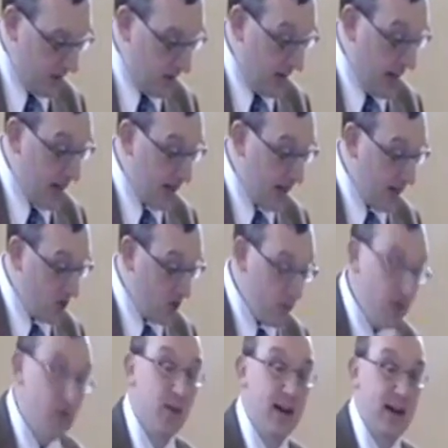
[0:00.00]
The
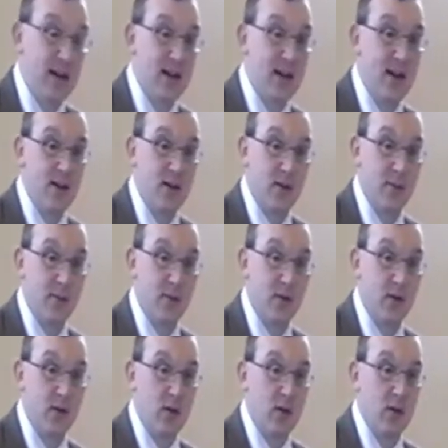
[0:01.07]
Catechism is very clear.
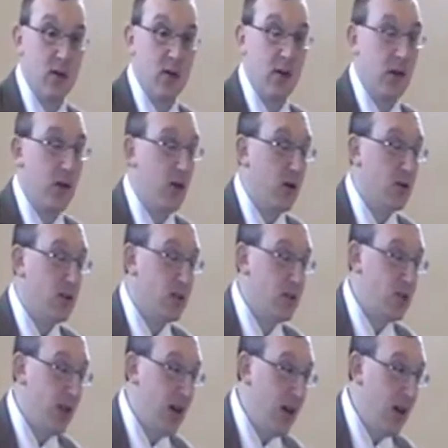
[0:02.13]
It doesn't
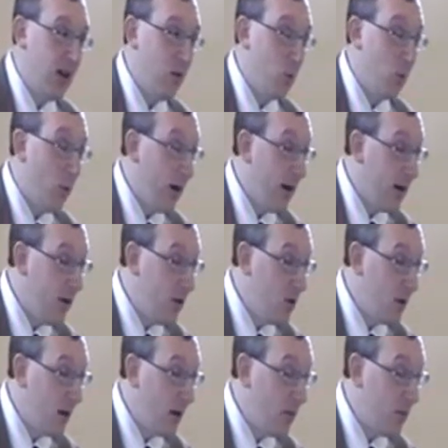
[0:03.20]
say, well,
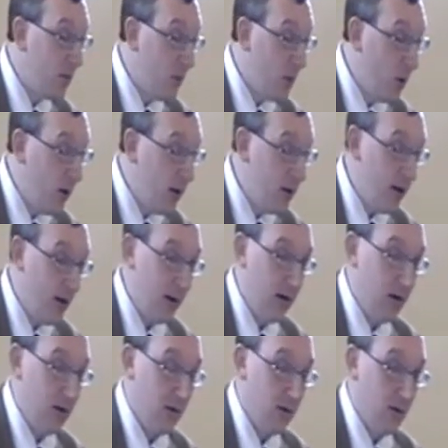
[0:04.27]
you have a point
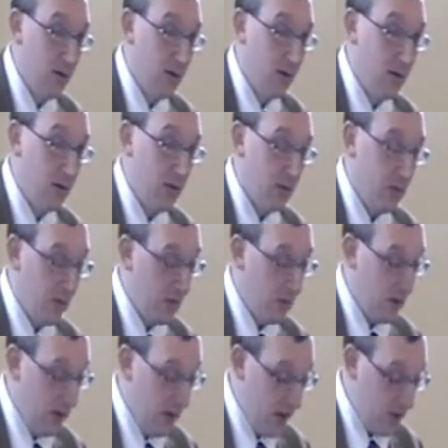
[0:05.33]
there.
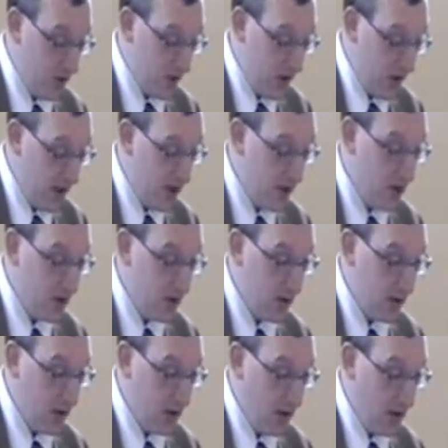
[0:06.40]
It
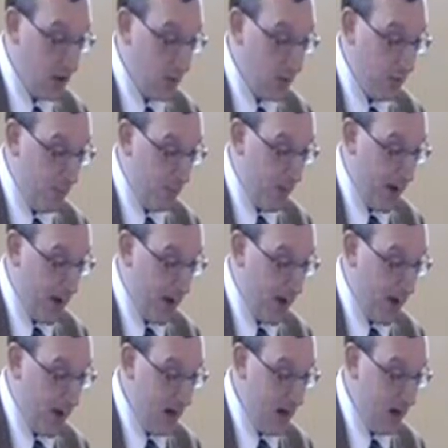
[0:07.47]
says,
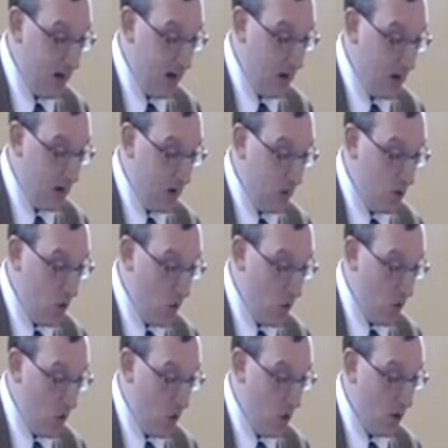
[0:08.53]
by
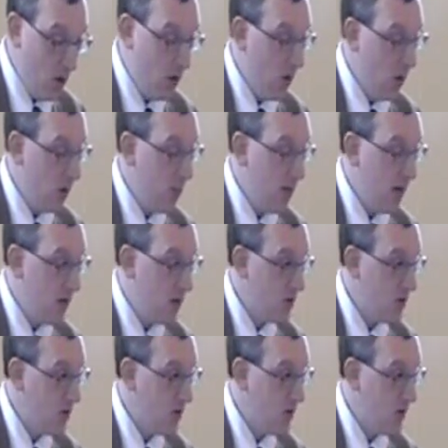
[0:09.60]
no
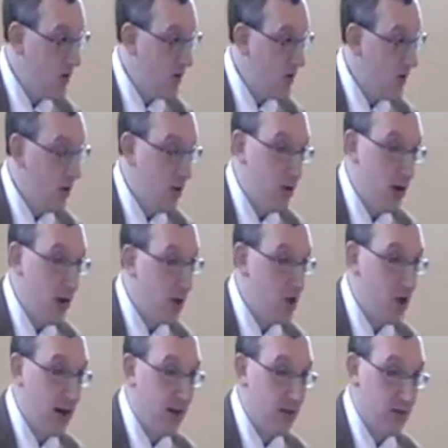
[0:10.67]
means. Not
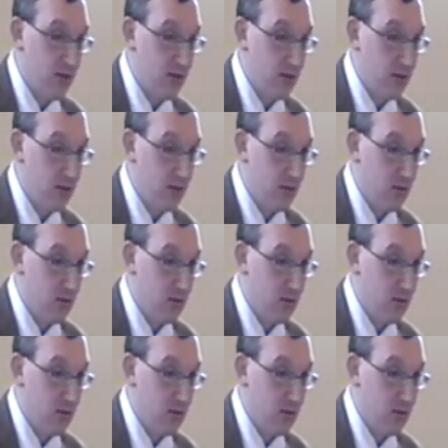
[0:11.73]
a chance.